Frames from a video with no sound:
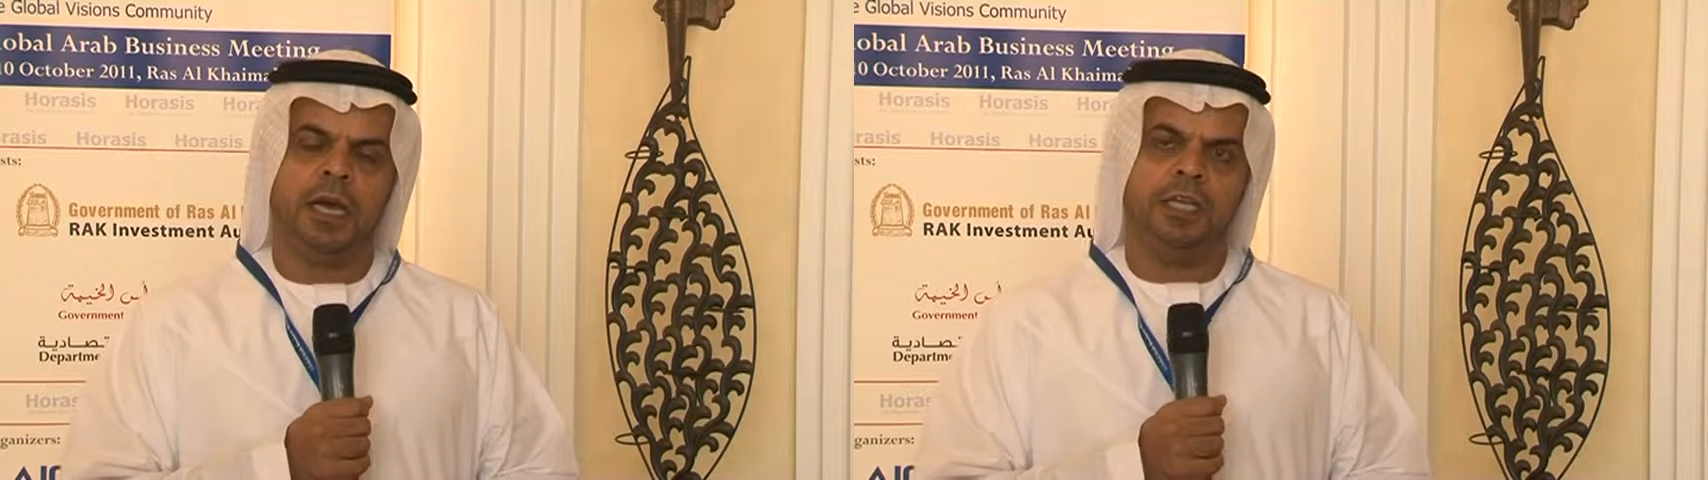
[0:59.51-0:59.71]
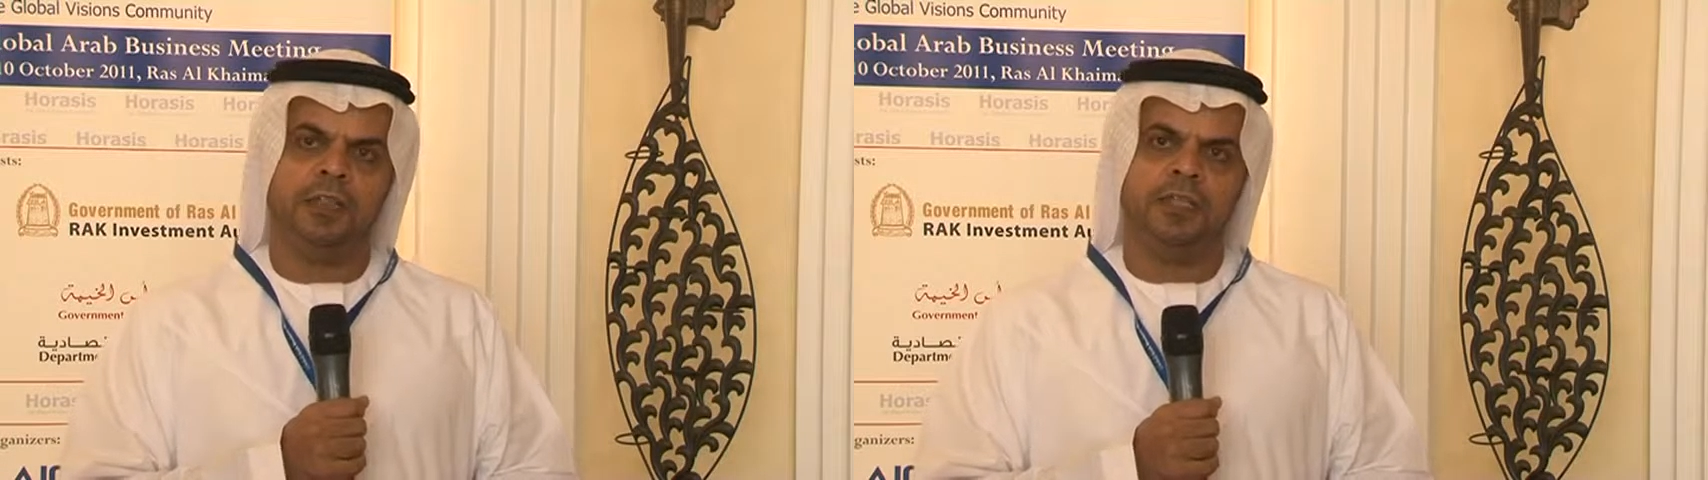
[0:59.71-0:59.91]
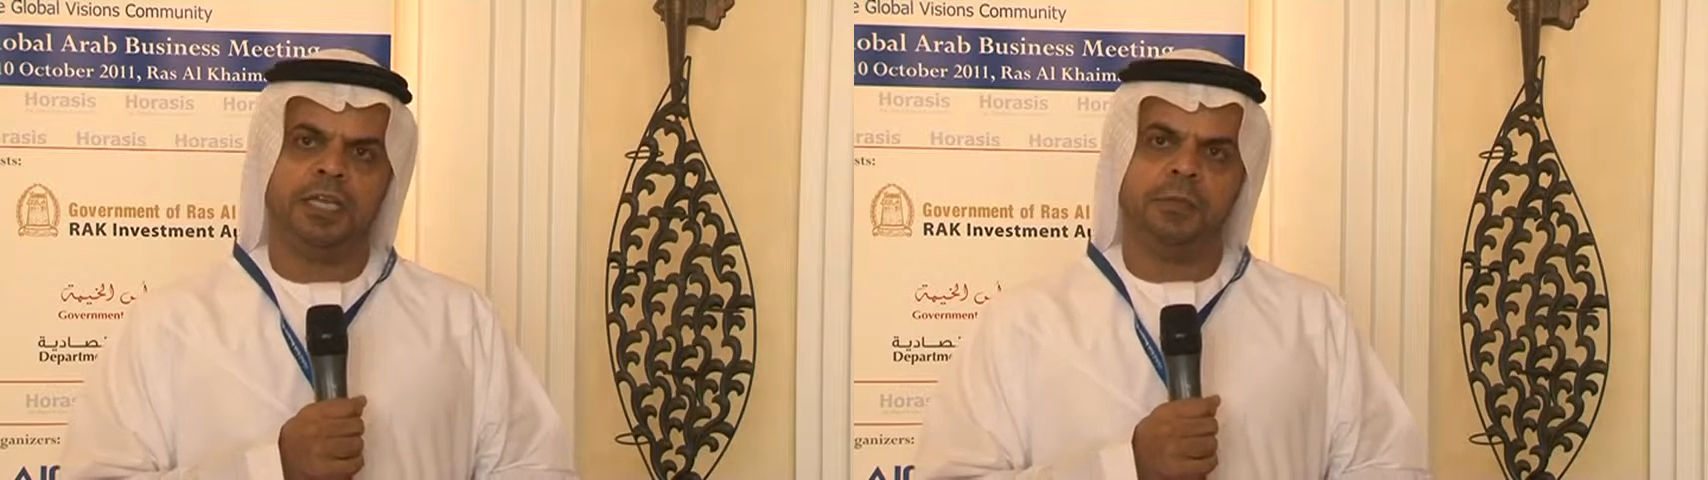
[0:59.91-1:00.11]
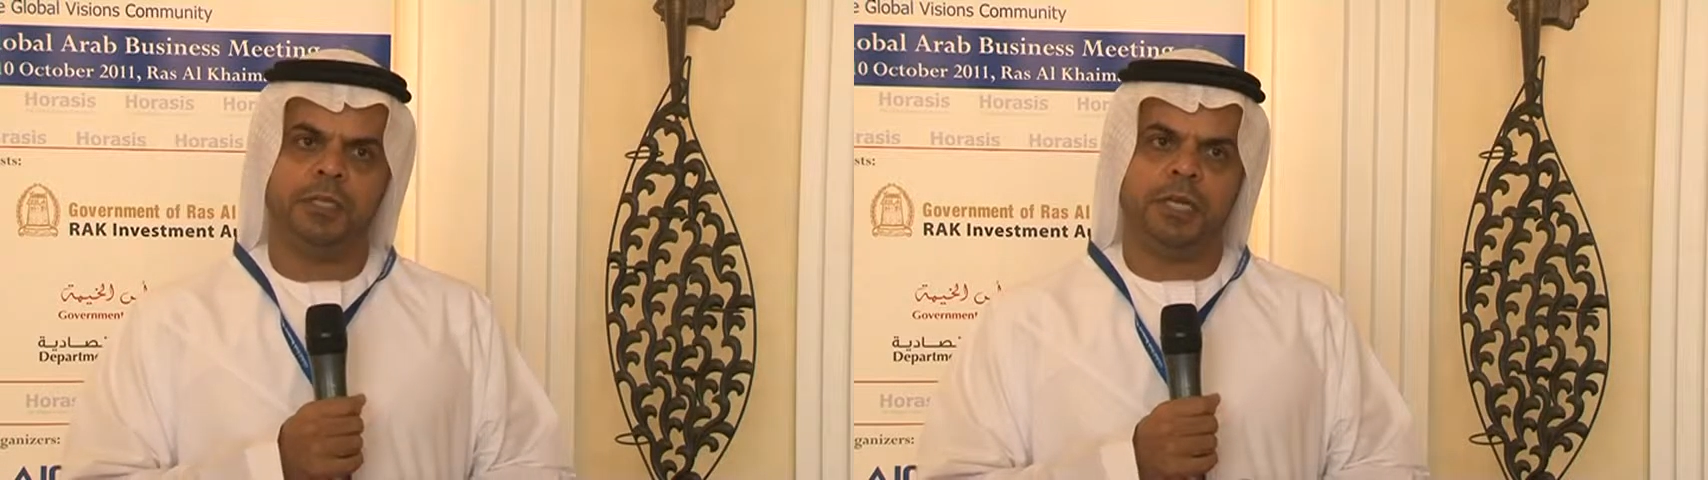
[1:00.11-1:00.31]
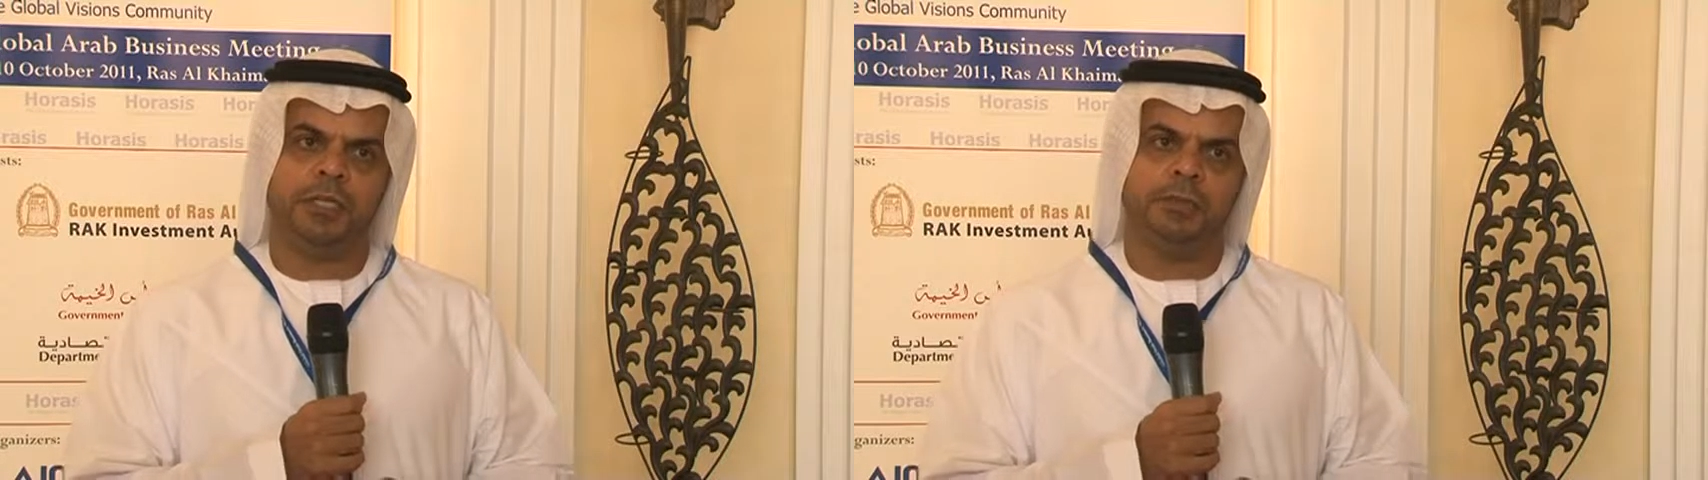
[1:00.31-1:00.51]
and in the same
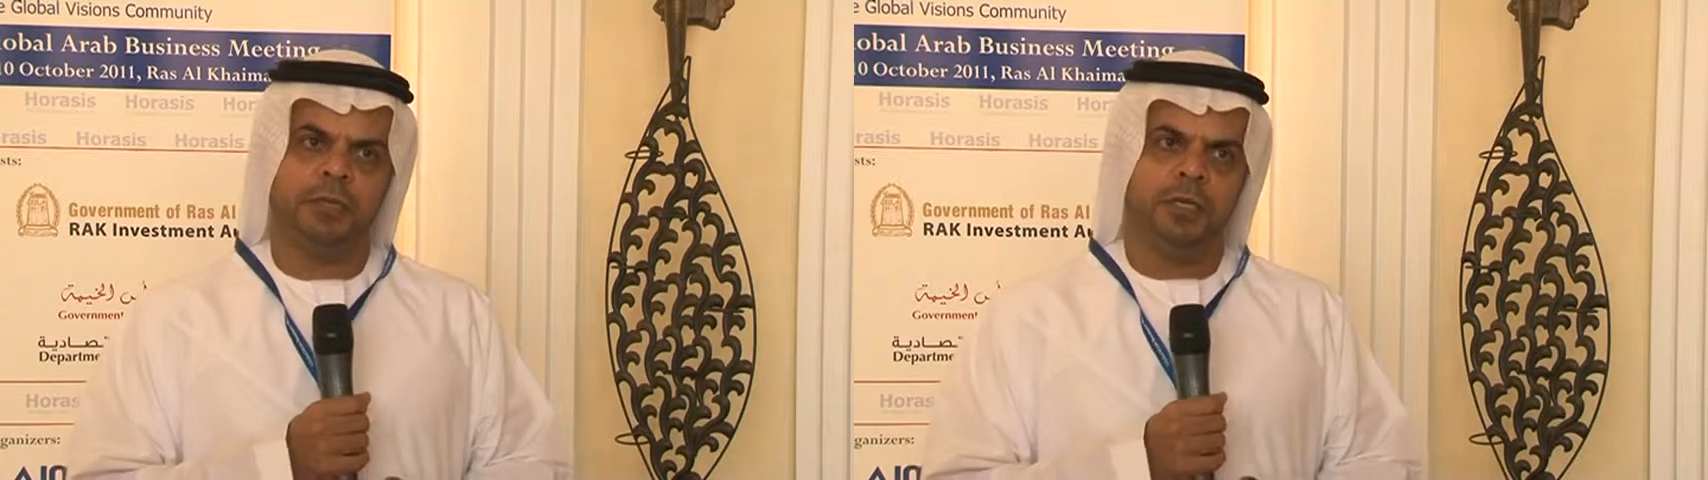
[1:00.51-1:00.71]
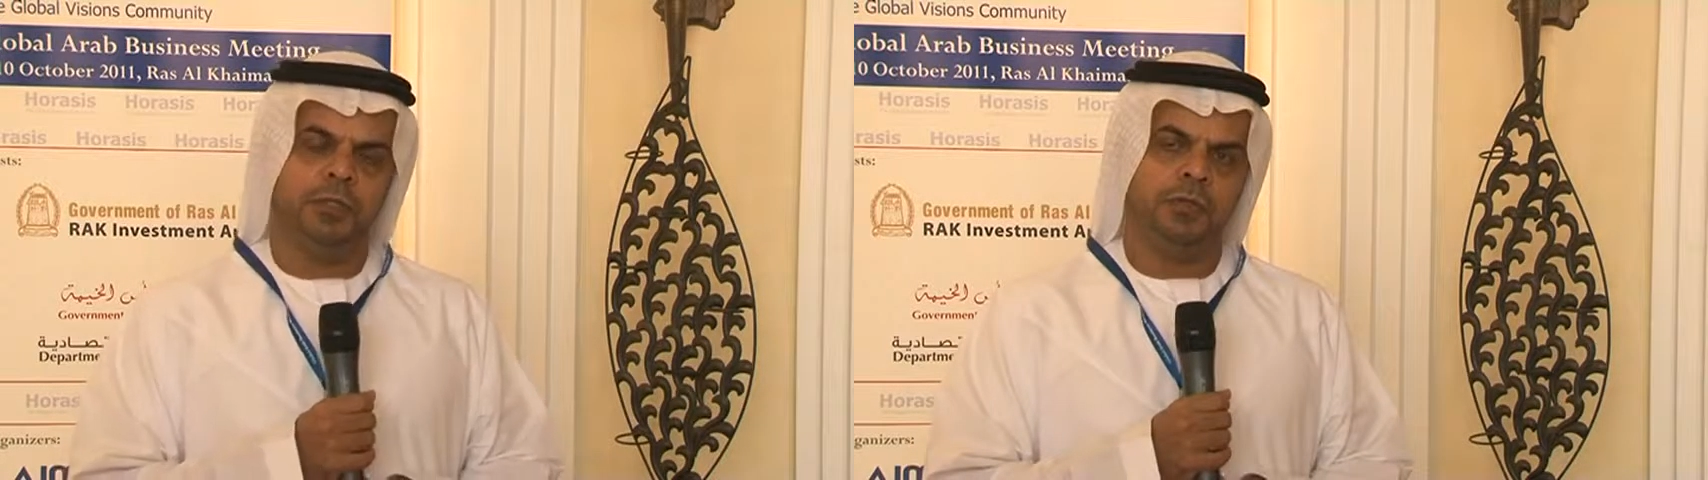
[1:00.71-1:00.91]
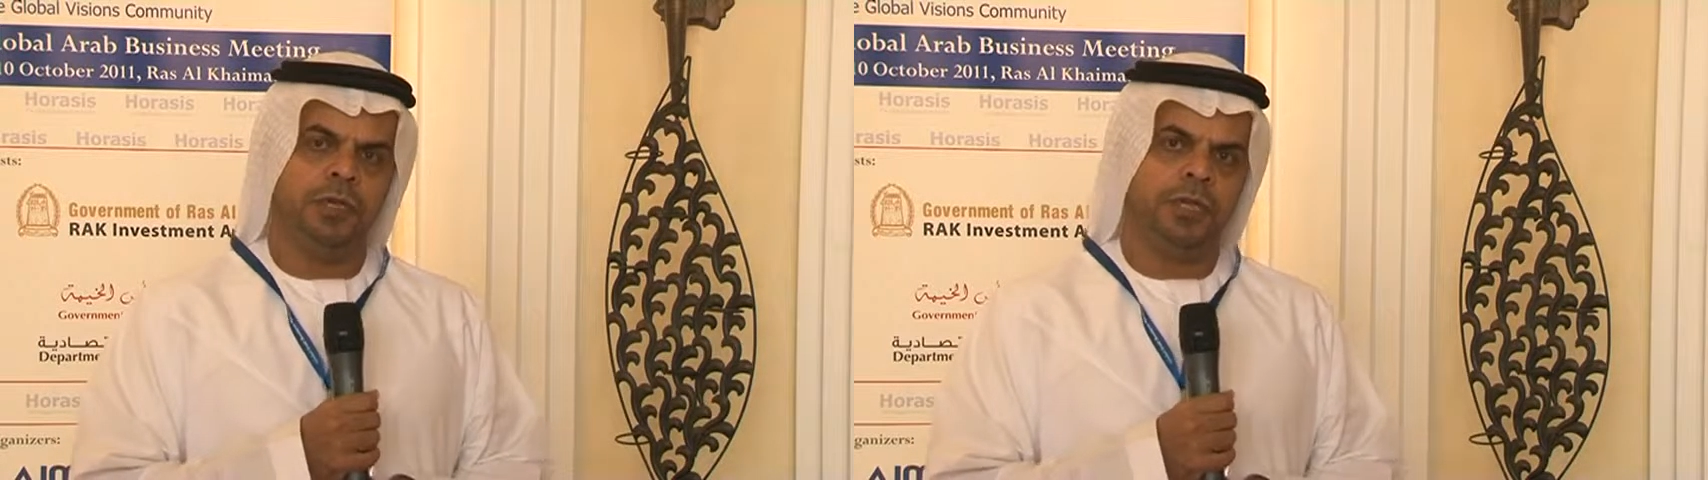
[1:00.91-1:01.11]
time to